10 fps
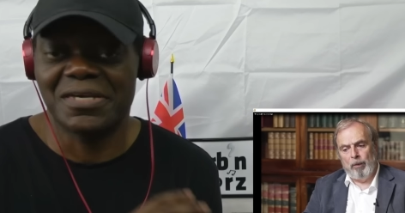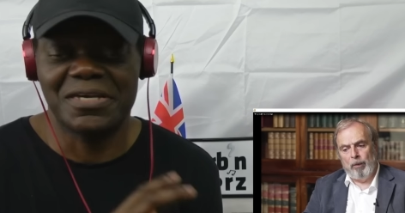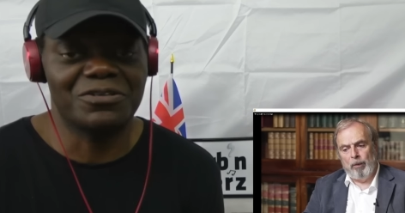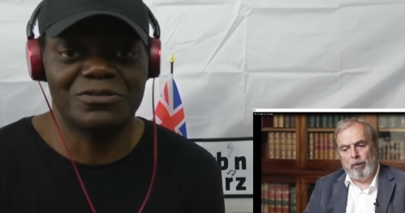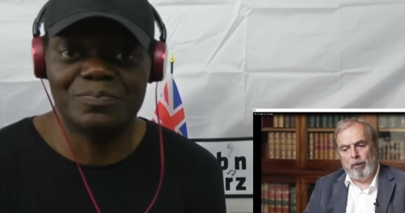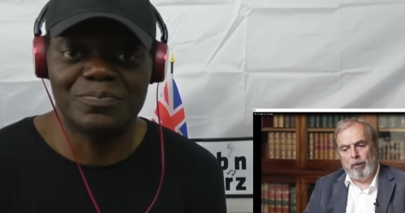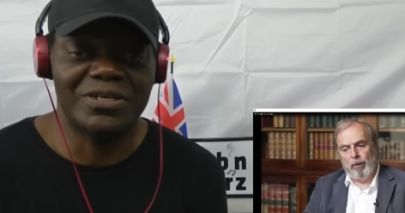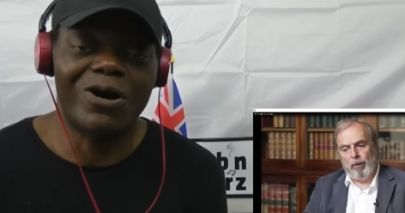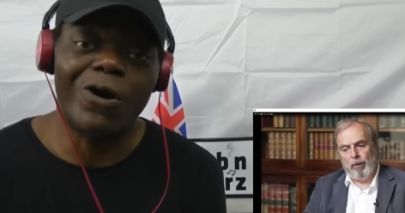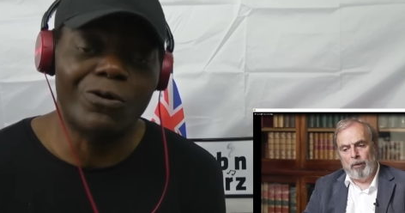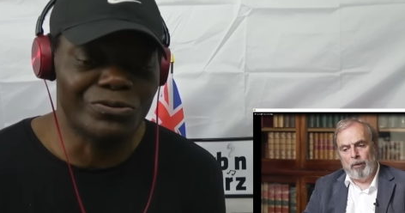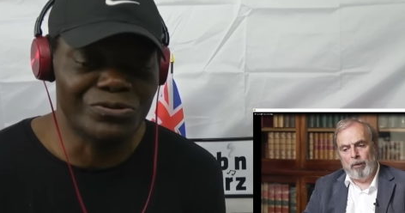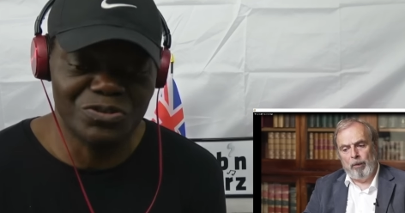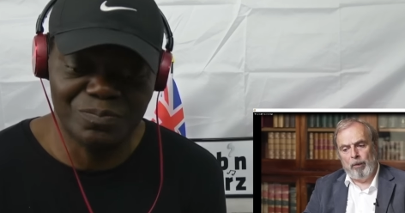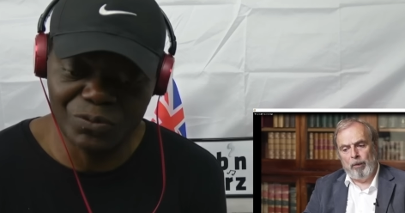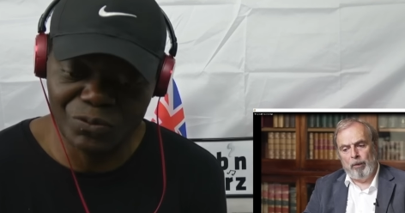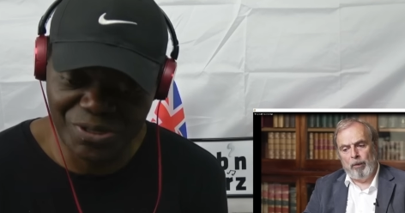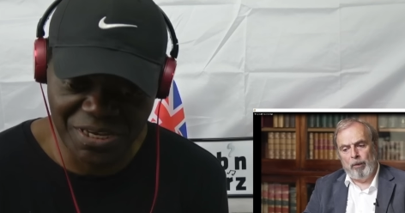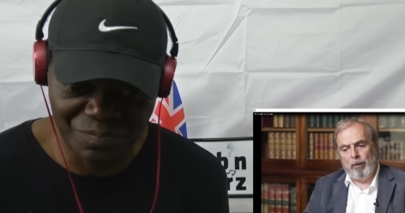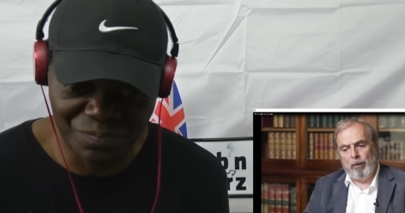Speaker 1: it could be a whole new ball
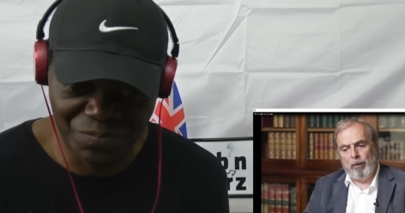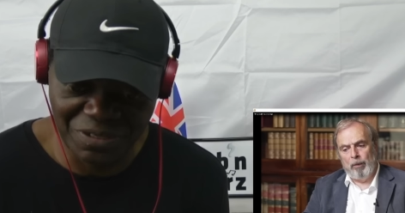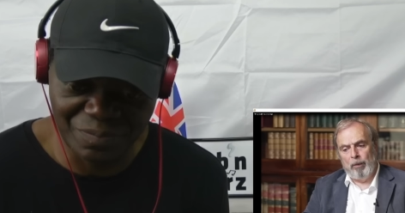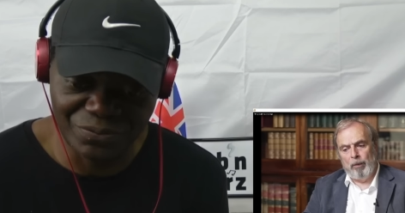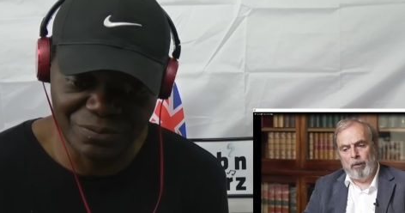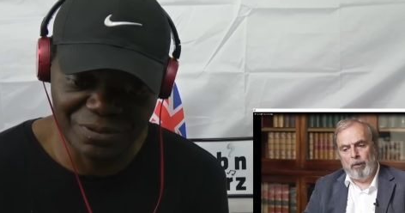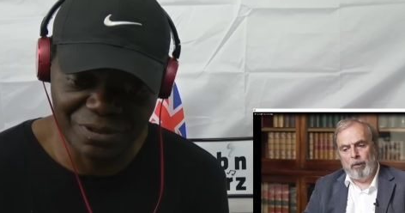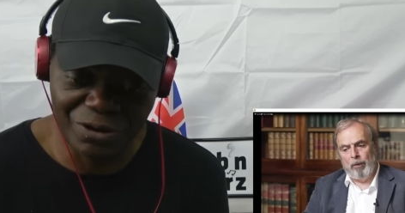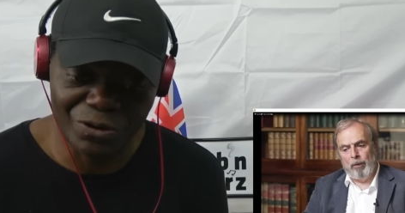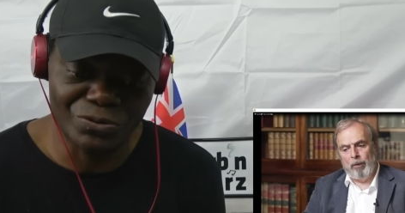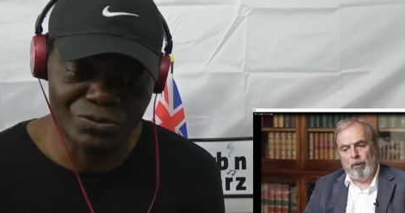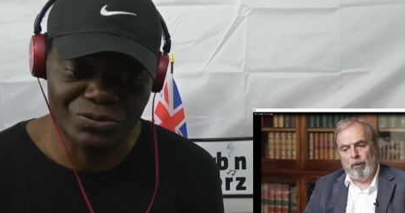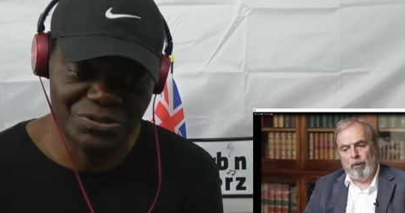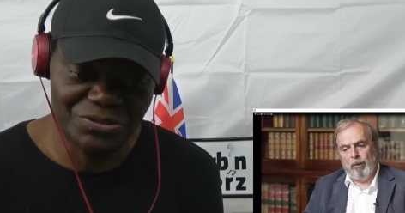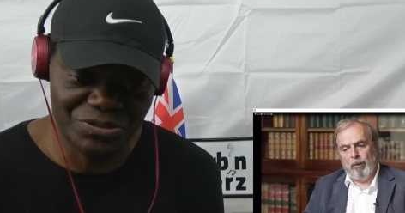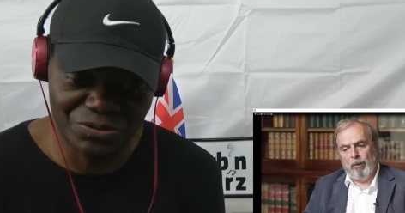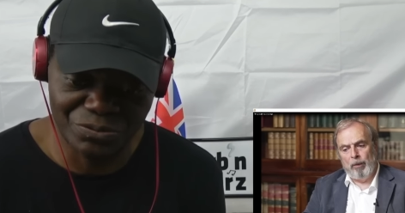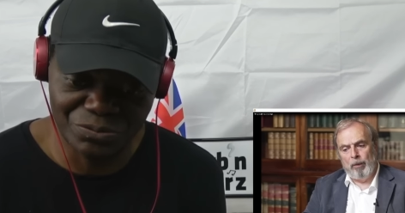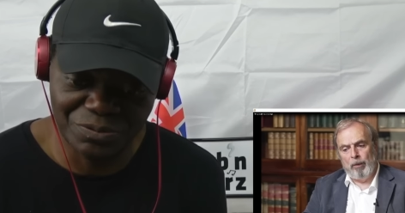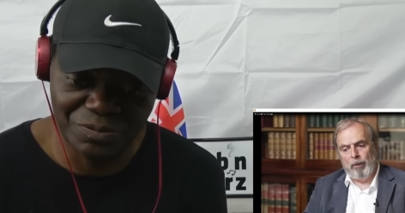game, people, a whole
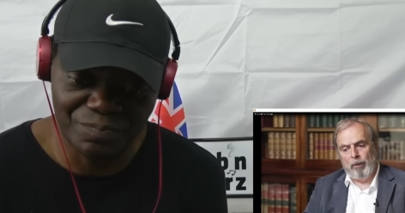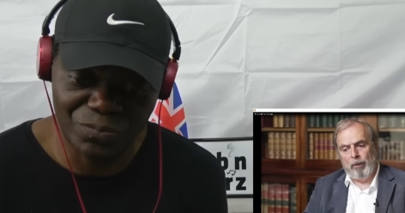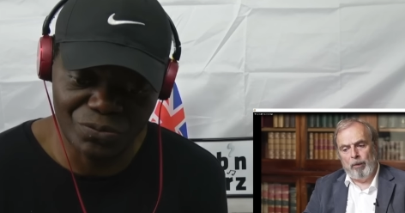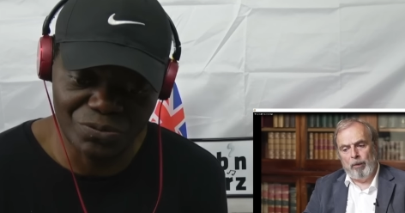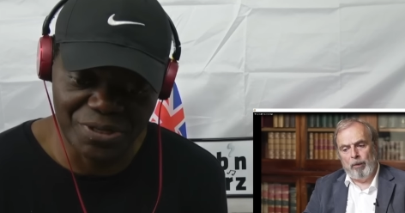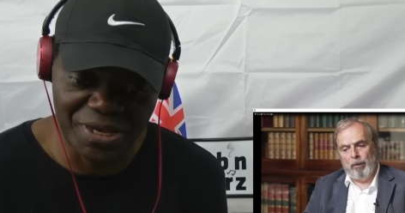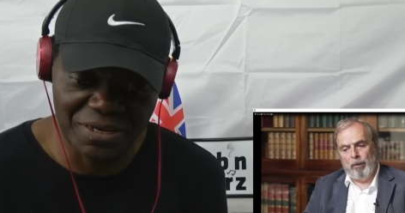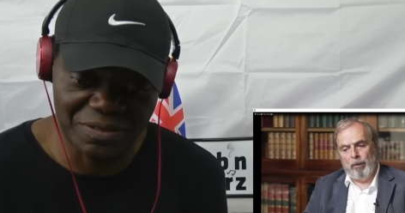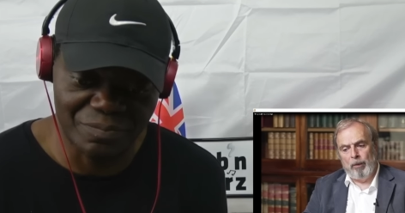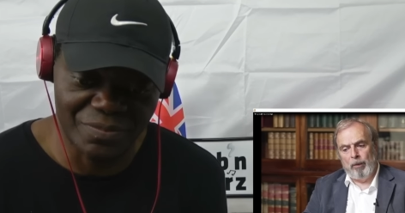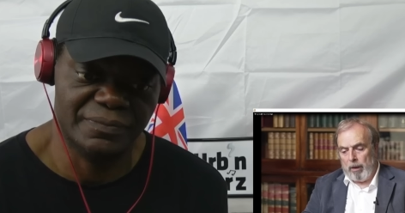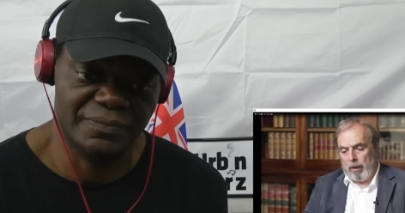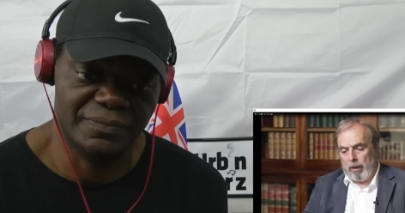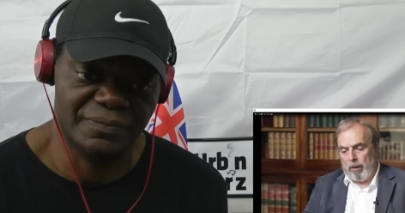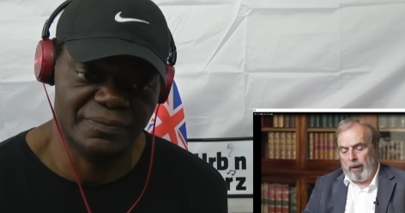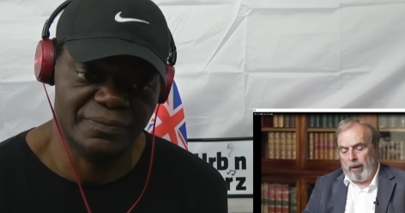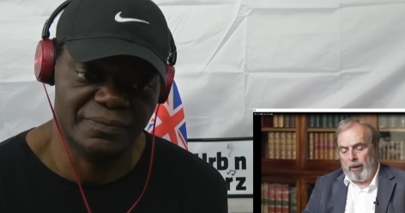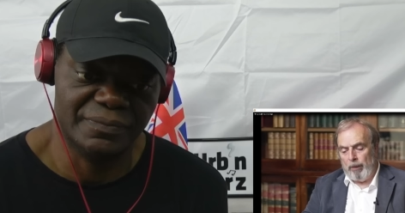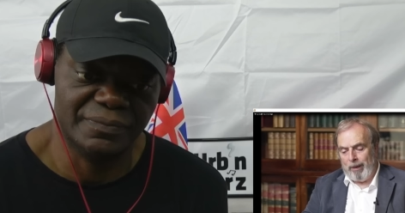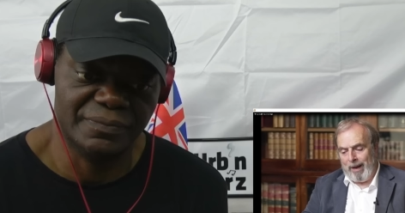new ball game.
Speaker 2: Uh,
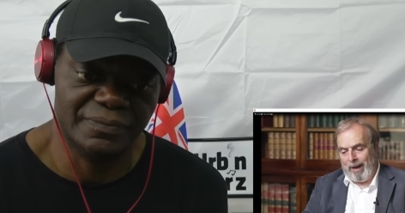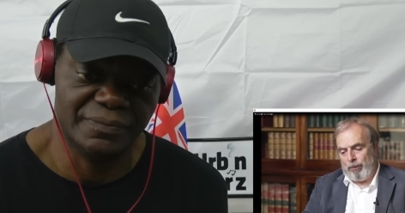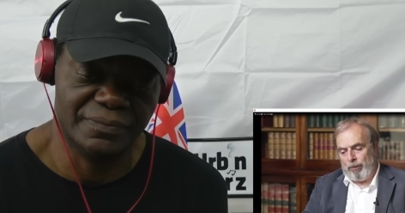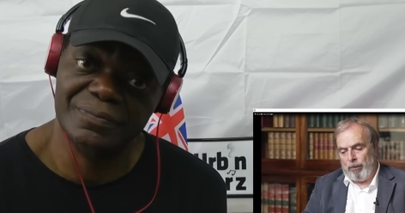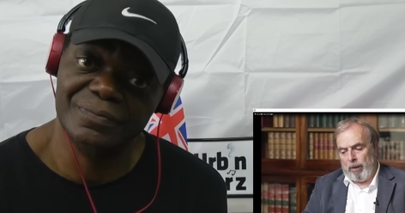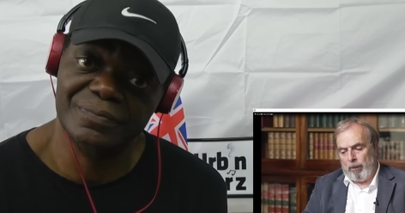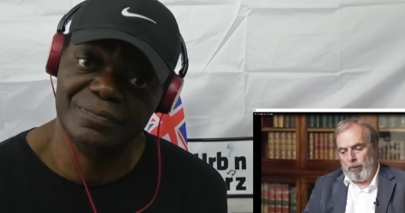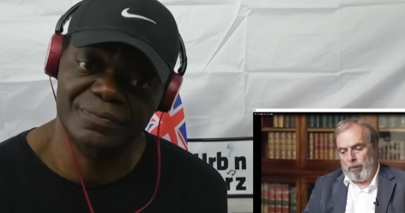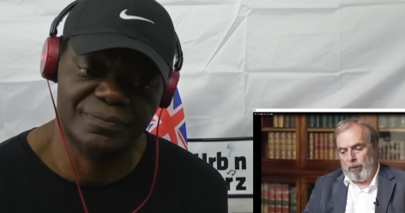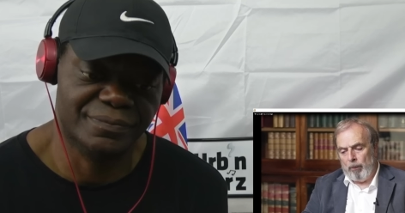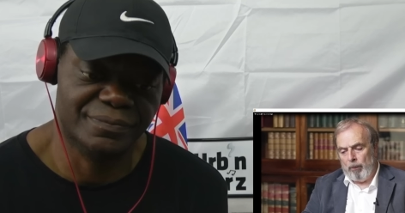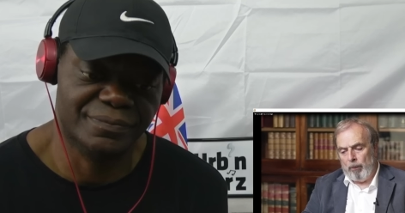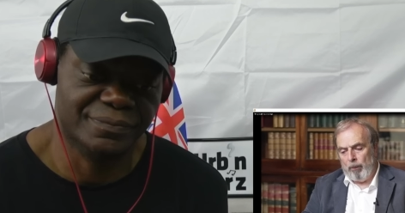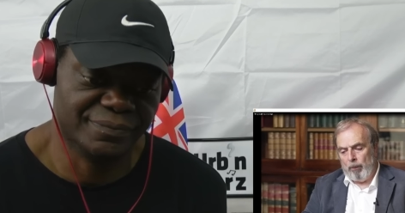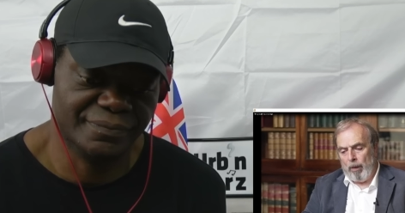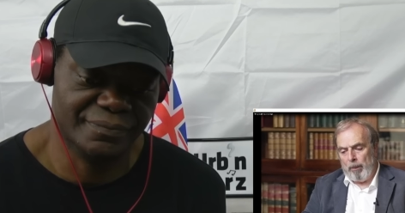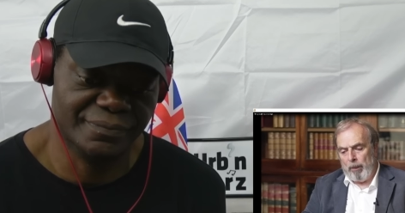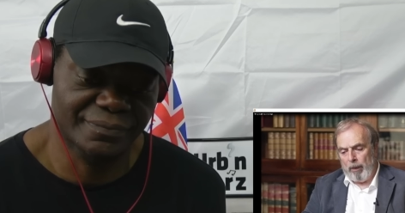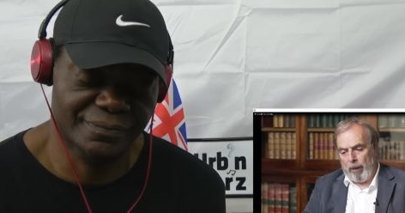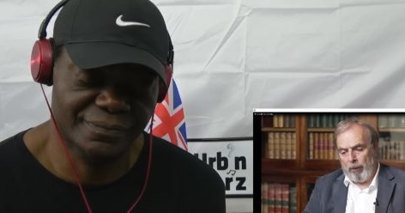my own guess is that they will probably
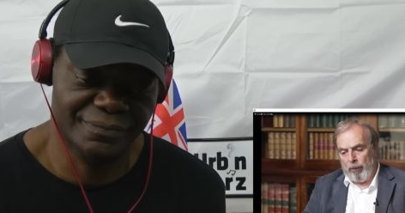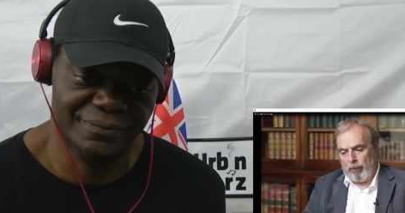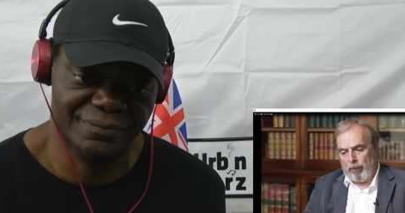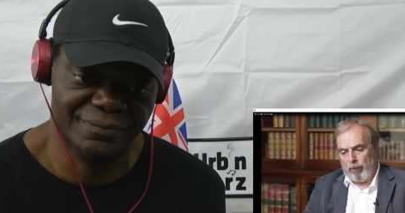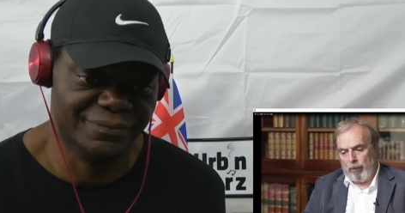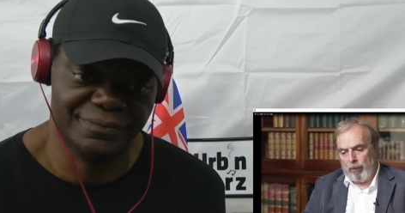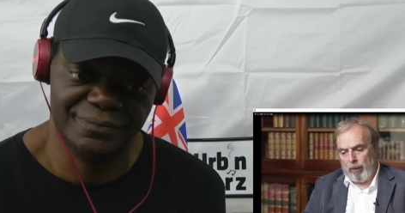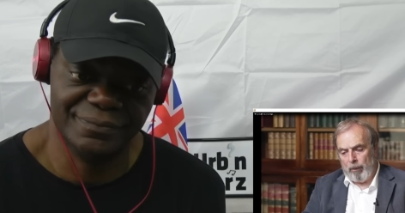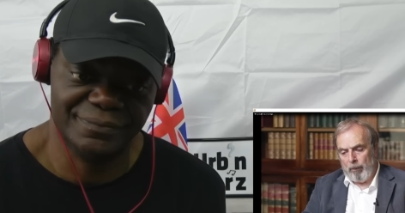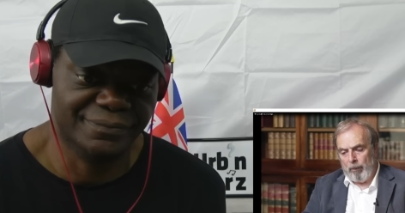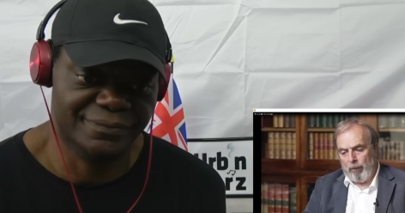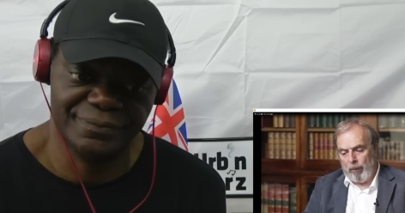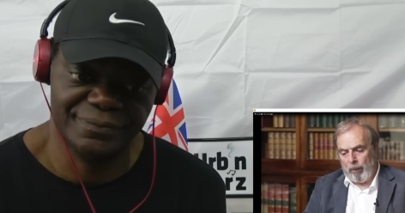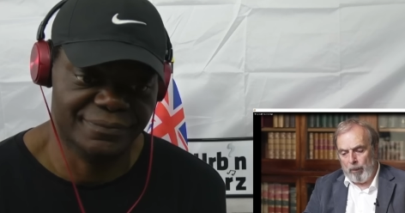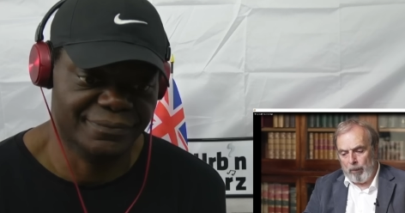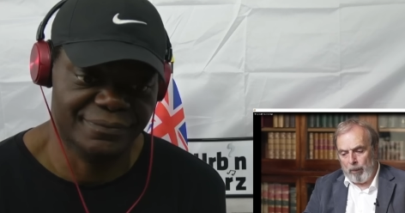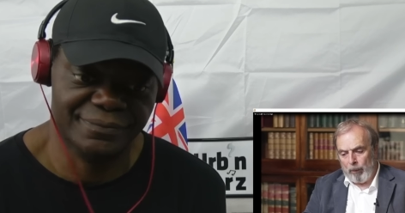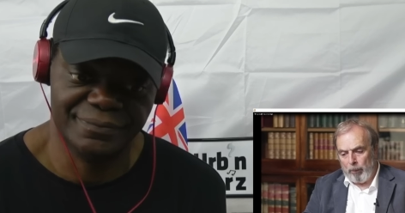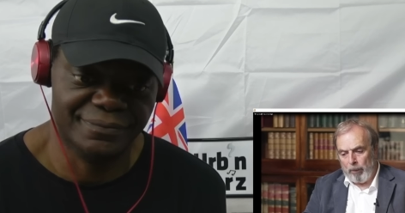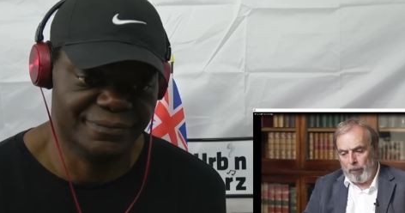weaponize uh,
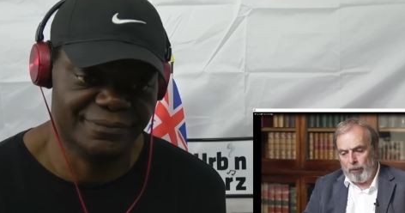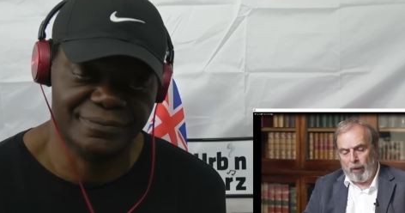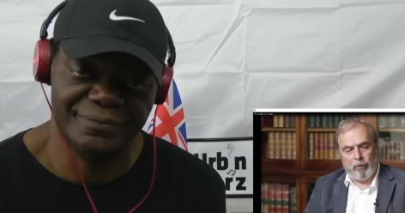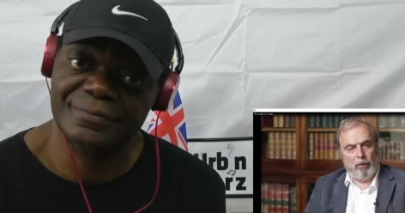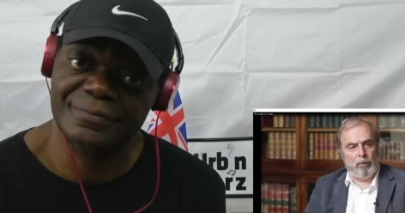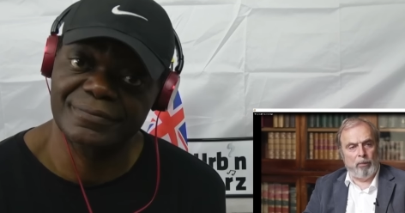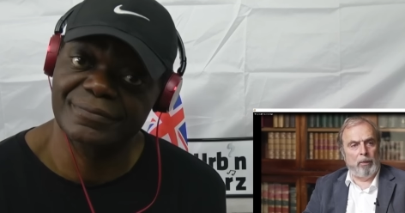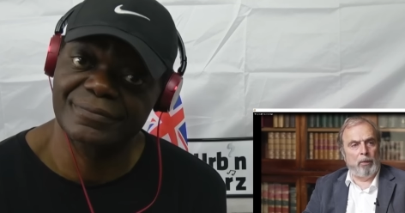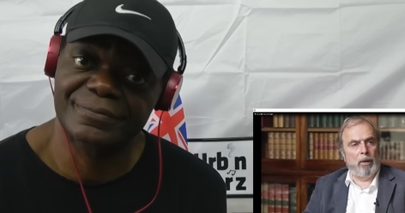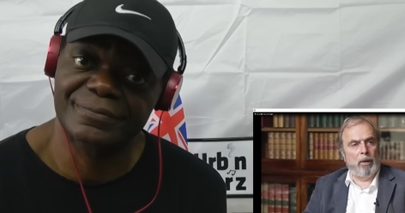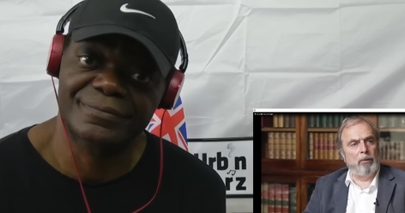local property tax is what we call